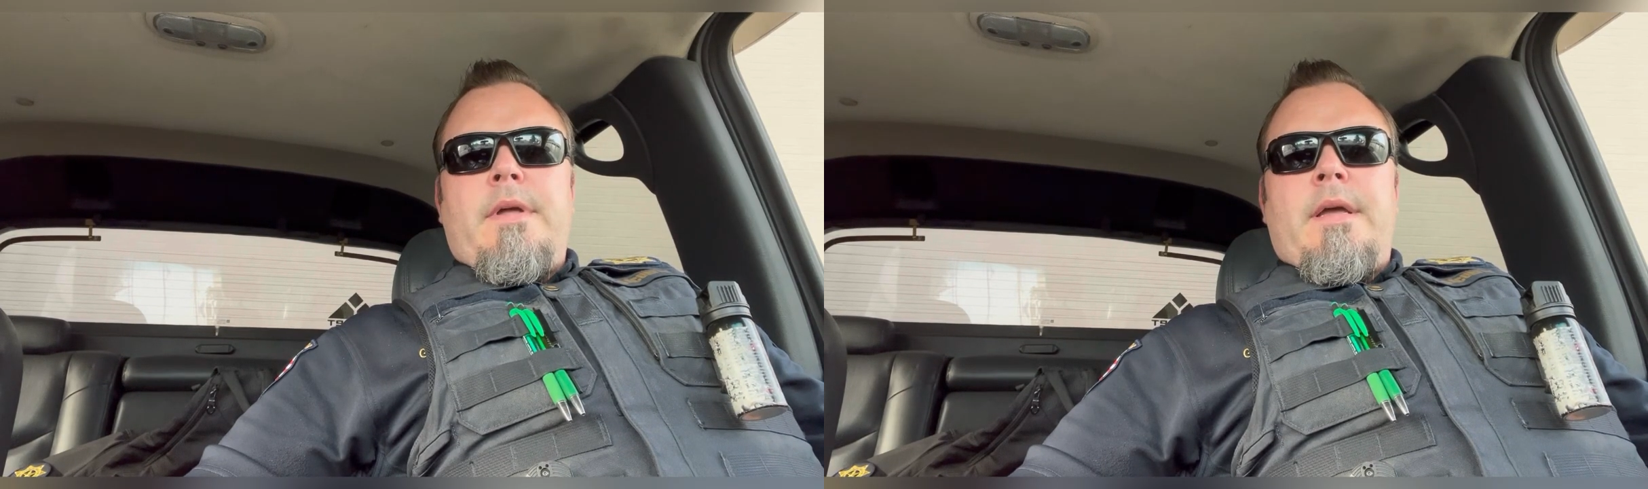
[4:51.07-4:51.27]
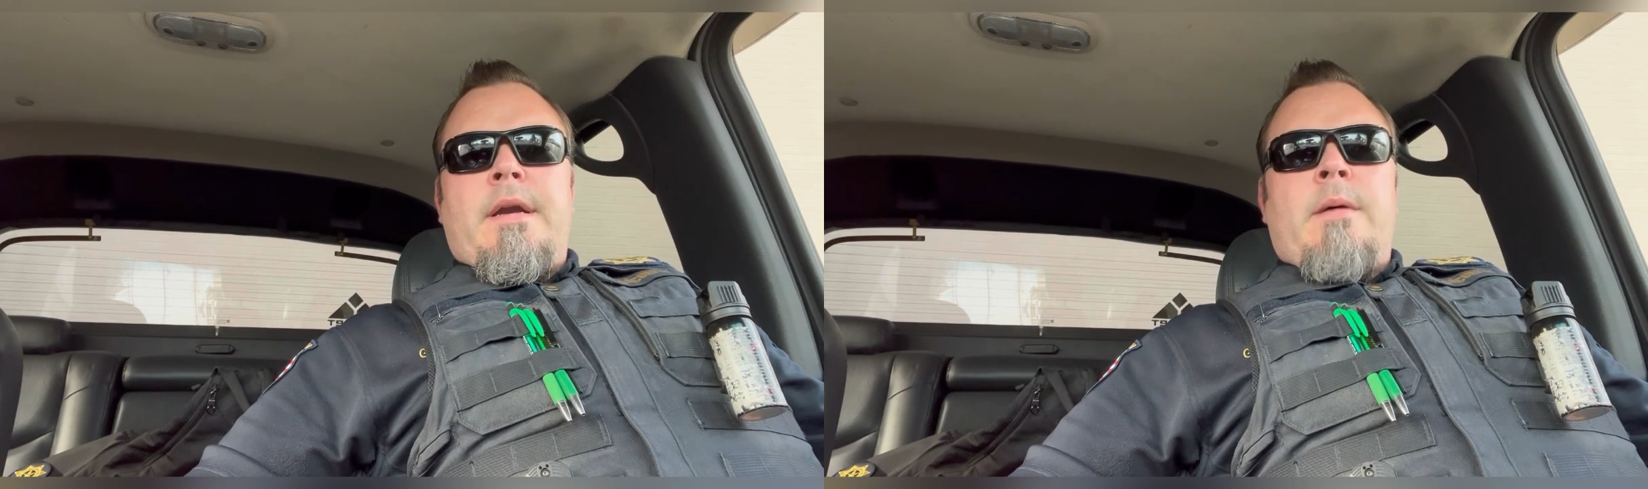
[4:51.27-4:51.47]

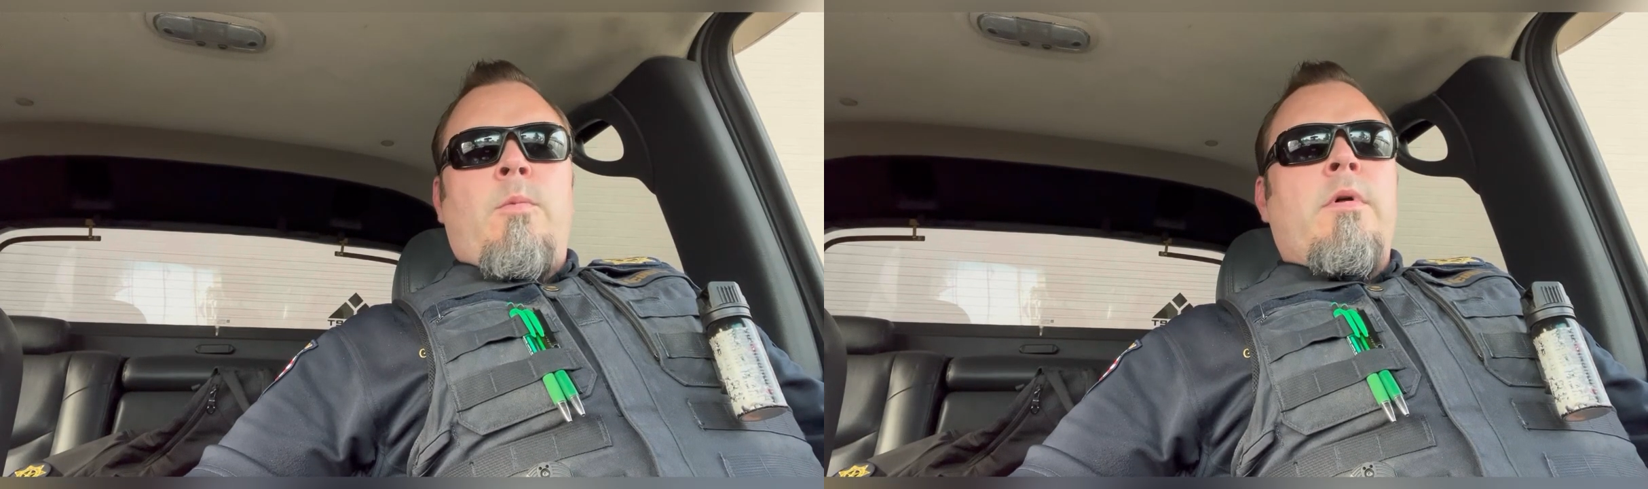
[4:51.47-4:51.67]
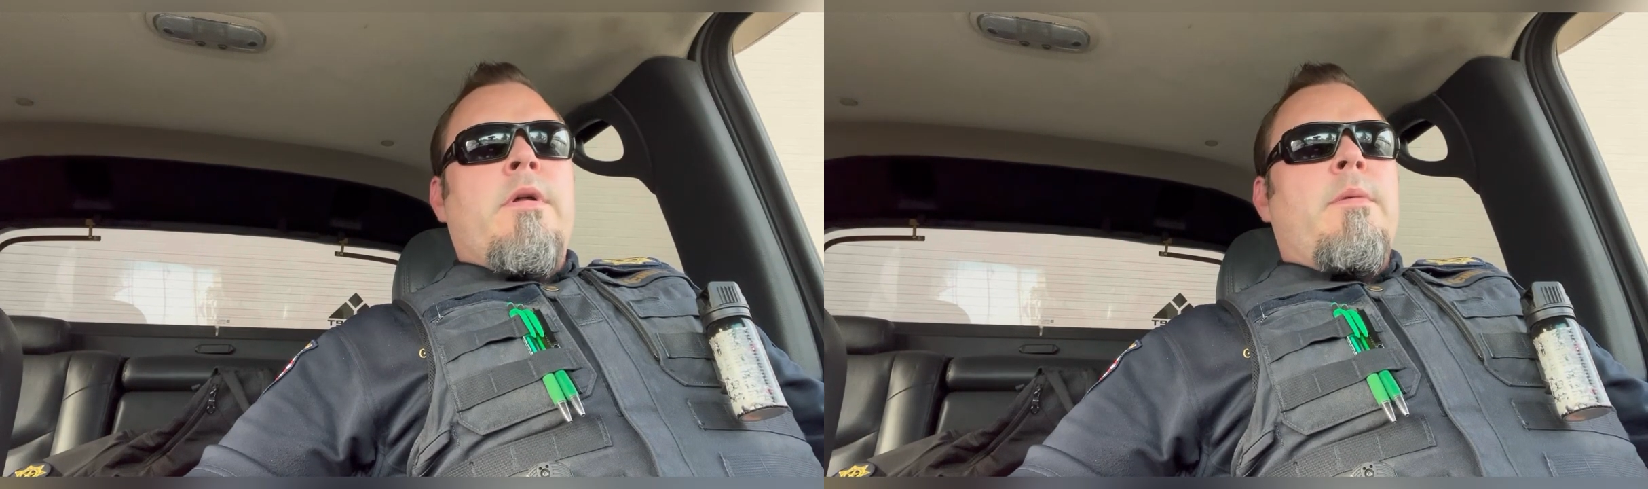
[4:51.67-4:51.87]
And I'm
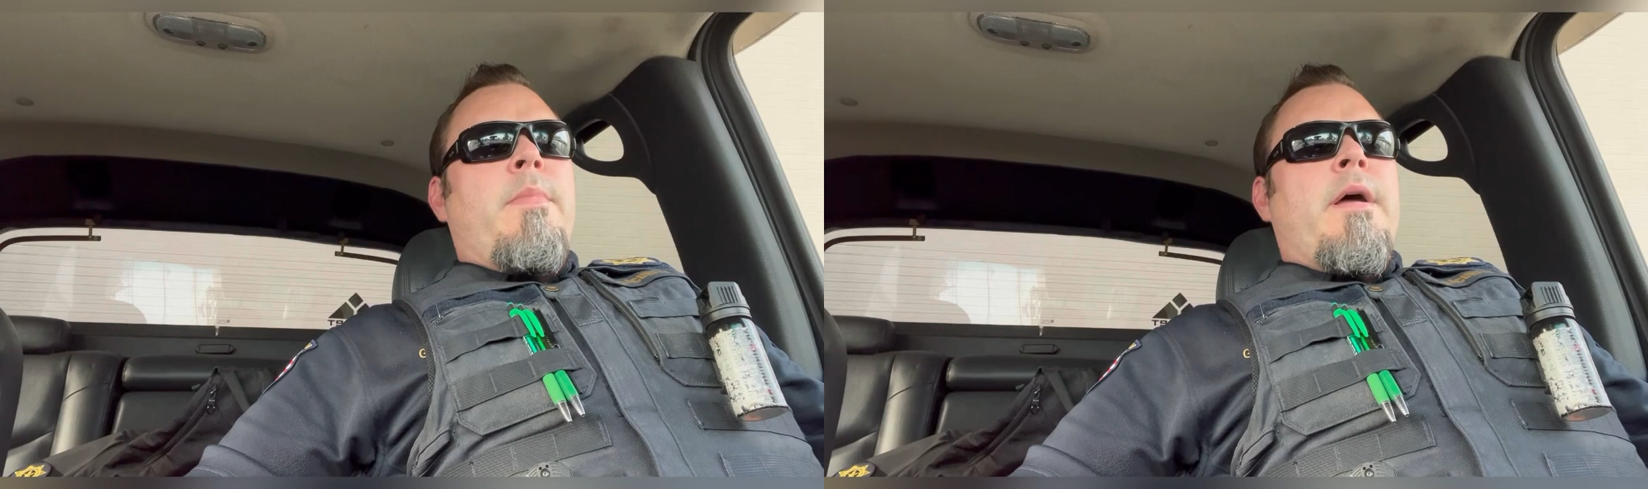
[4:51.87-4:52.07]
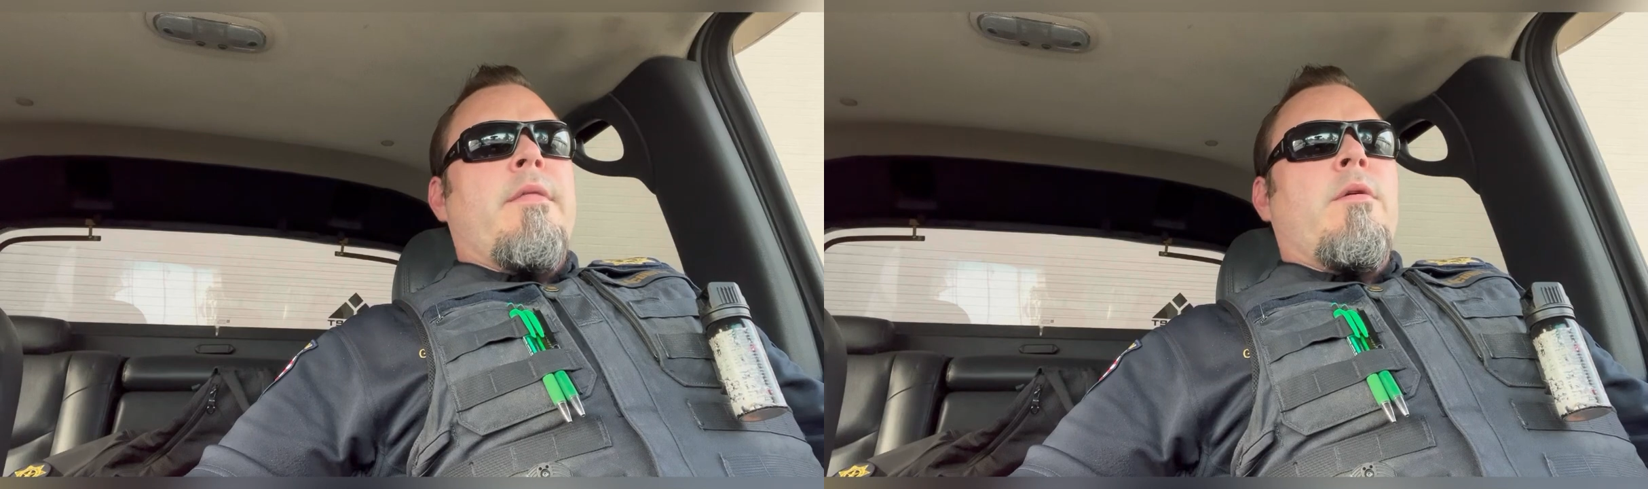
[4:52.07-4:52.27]
willing to
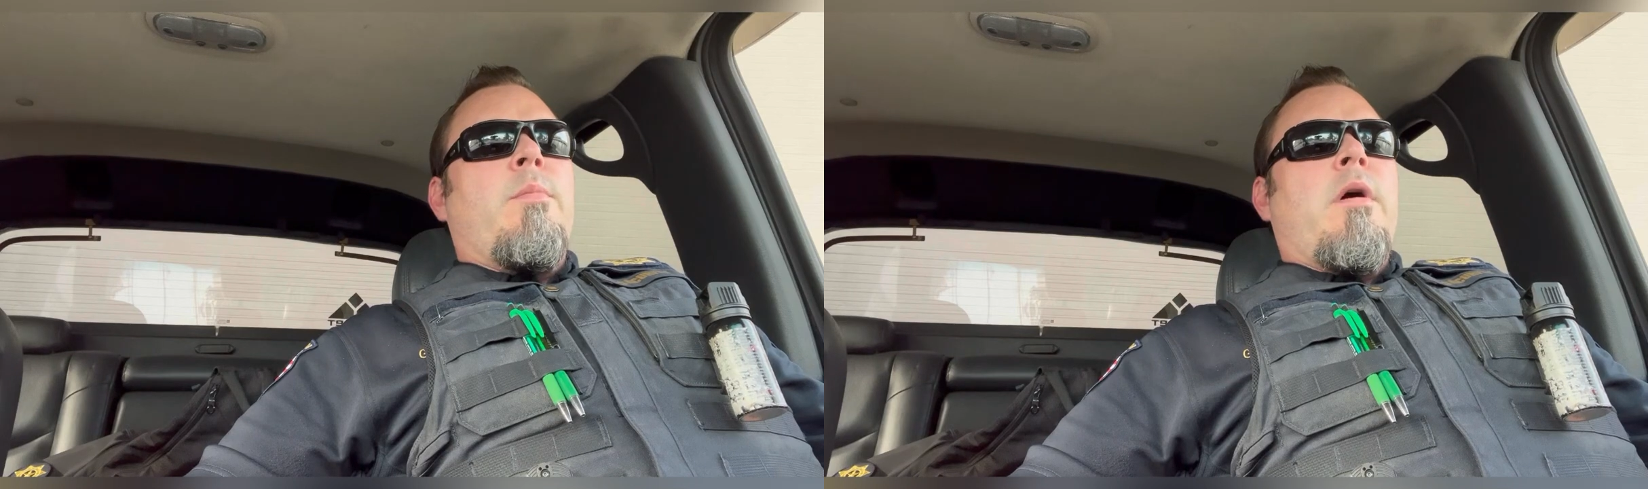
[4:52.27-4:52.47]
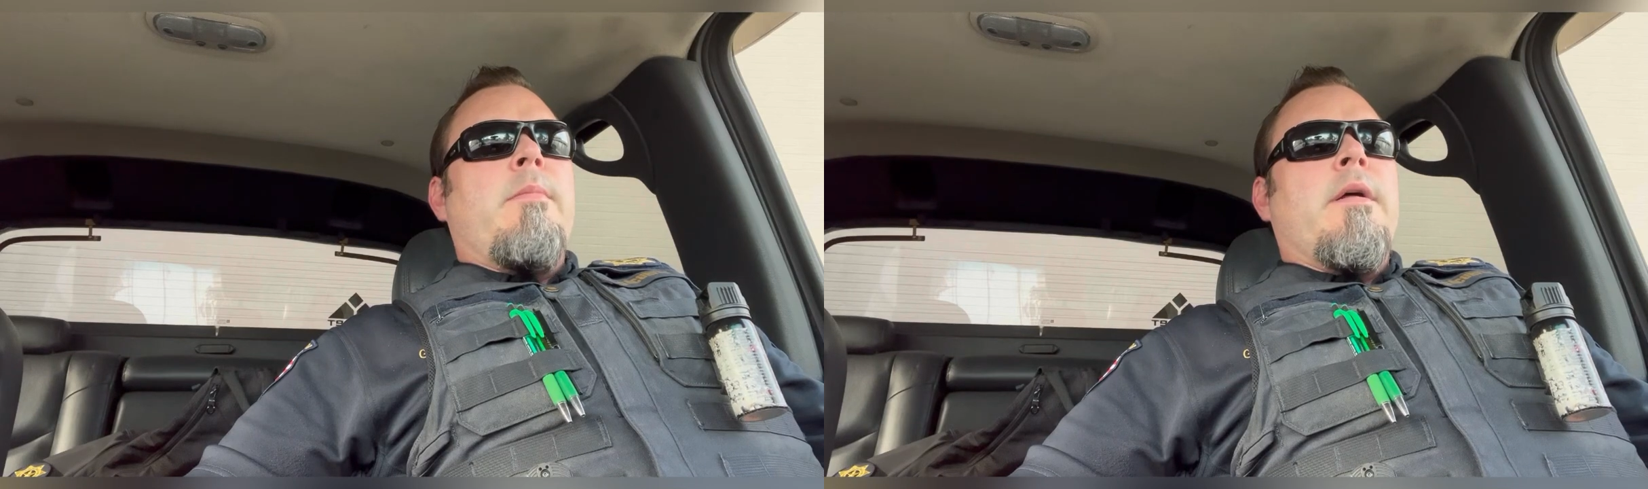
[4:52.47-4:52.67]
bet they're
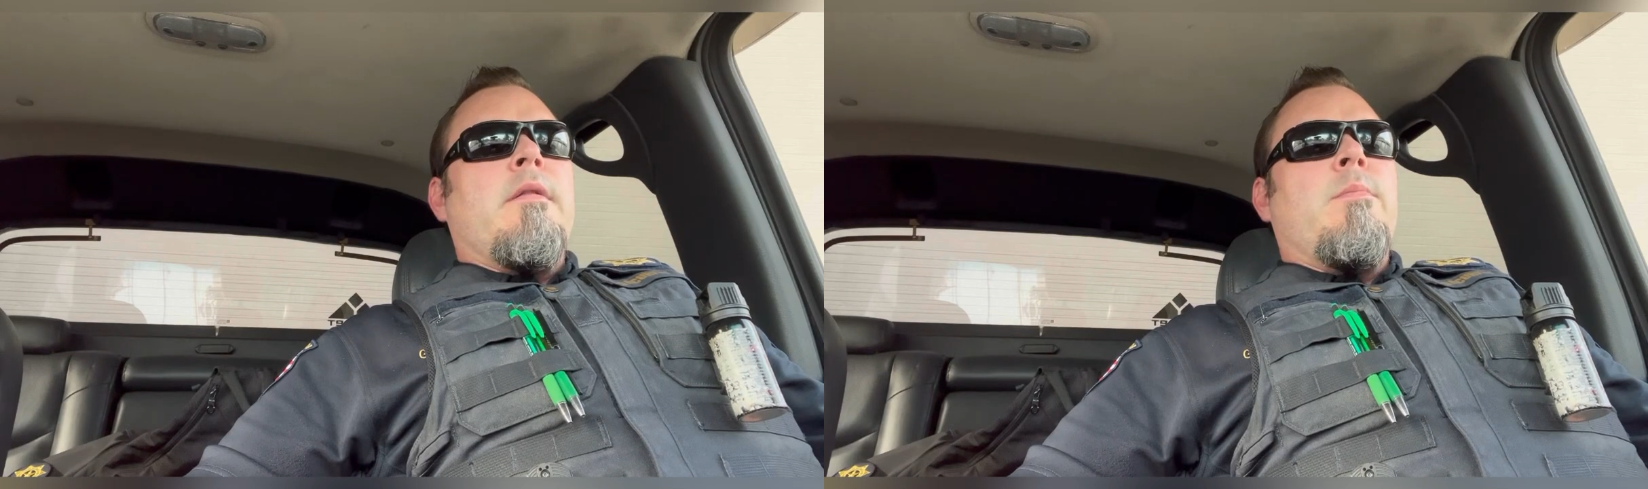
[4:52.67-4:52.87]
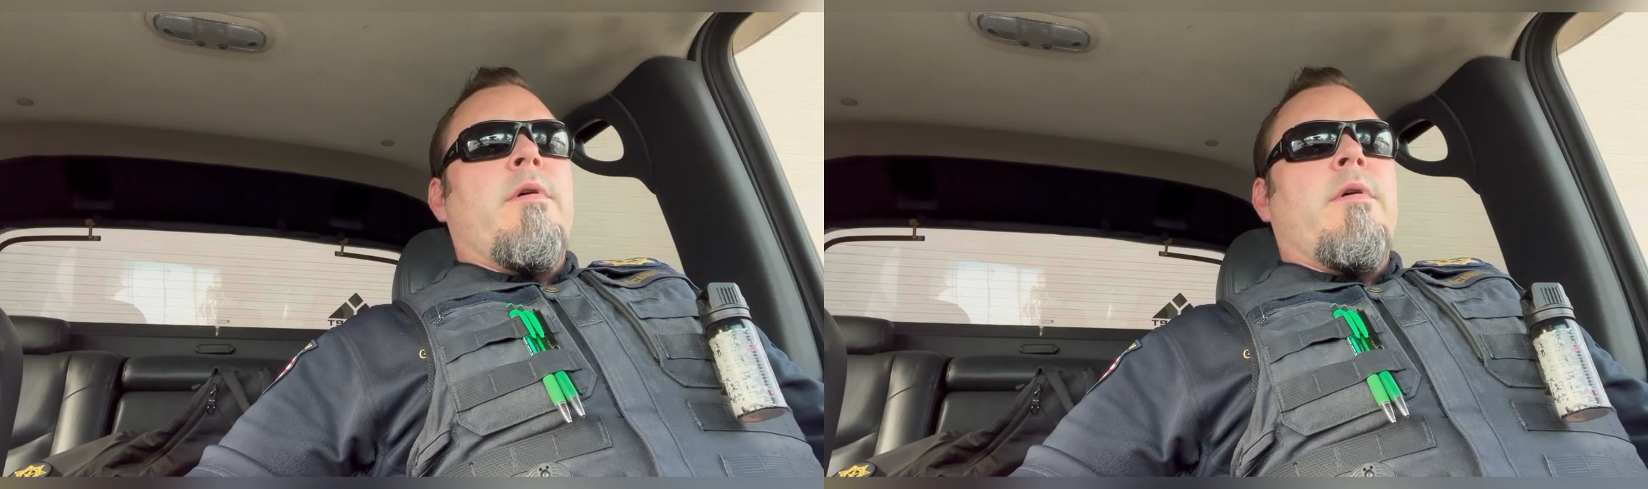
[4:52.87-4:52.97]
probably a little